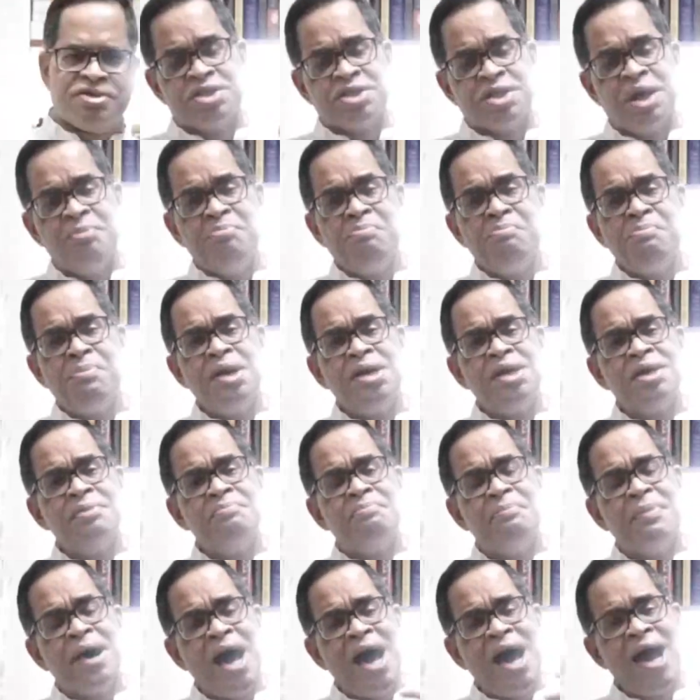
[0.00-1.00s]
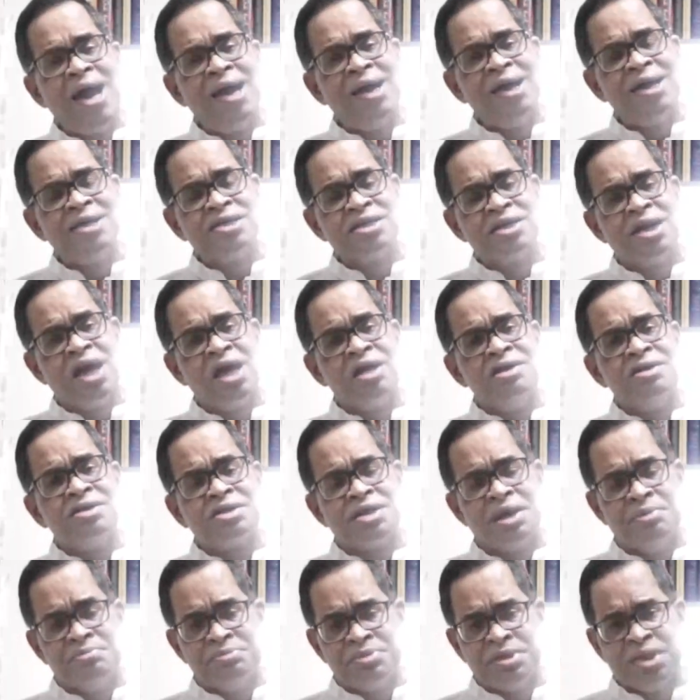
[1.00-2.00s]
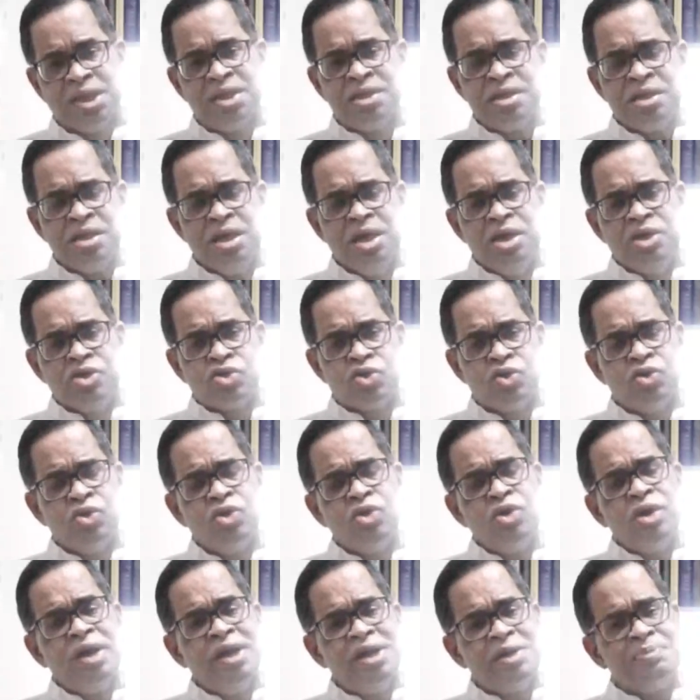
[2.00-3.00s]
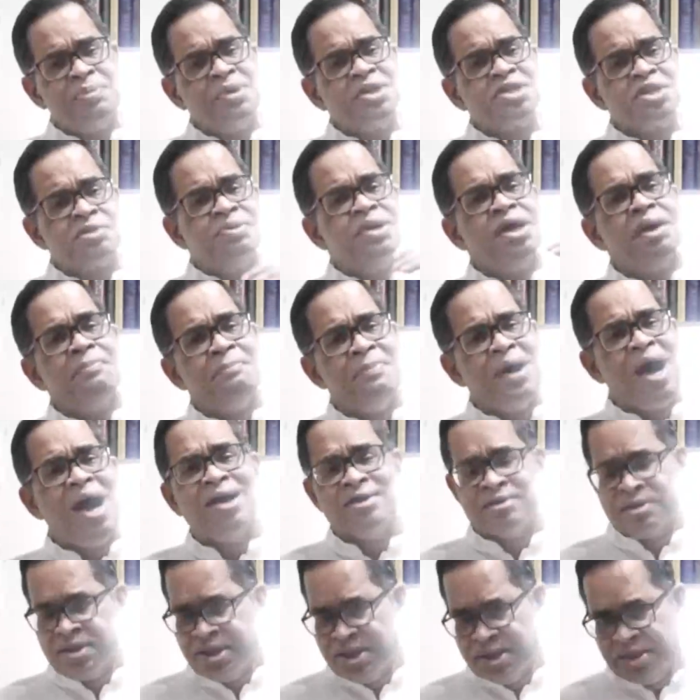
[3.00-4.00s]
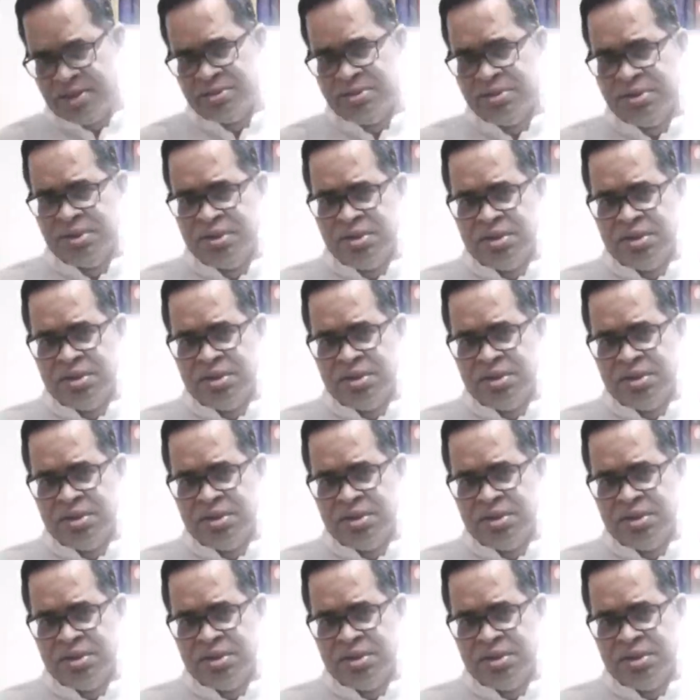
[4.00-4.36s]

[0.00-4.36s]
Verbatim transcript: Somebody bad has done something, so it must be a bad thing.